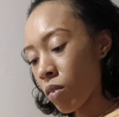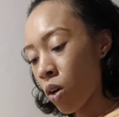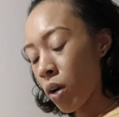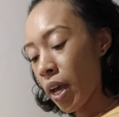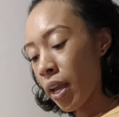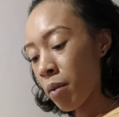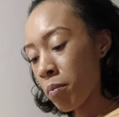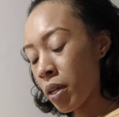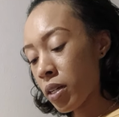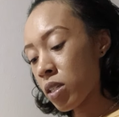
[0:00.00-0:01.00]
Okay,
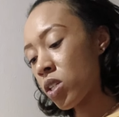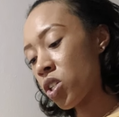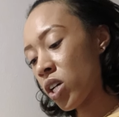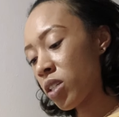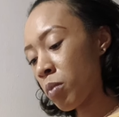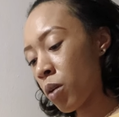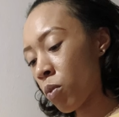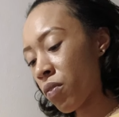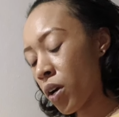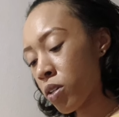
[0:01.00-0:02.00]
because this Judgment in
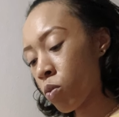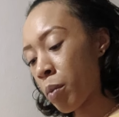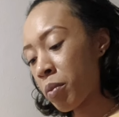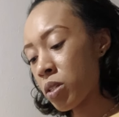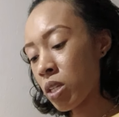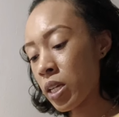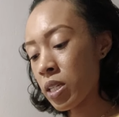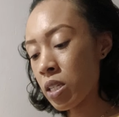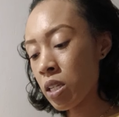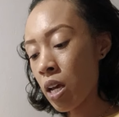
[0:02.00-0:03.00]
reverse
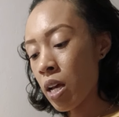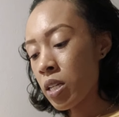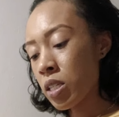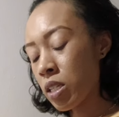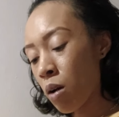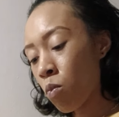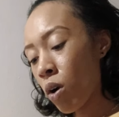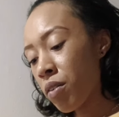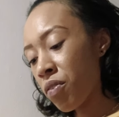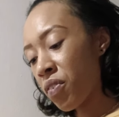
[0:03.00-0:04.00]
represents
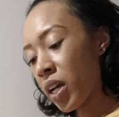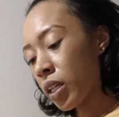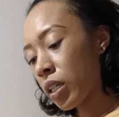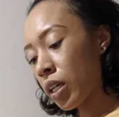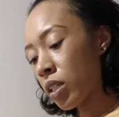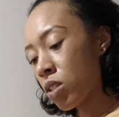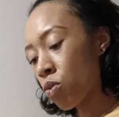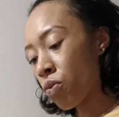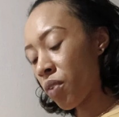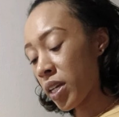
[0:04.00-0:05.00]
someone failing
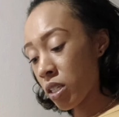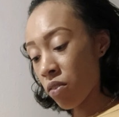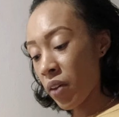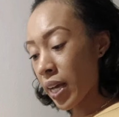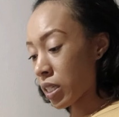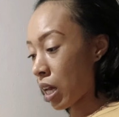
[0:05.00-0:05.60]
to face the facts.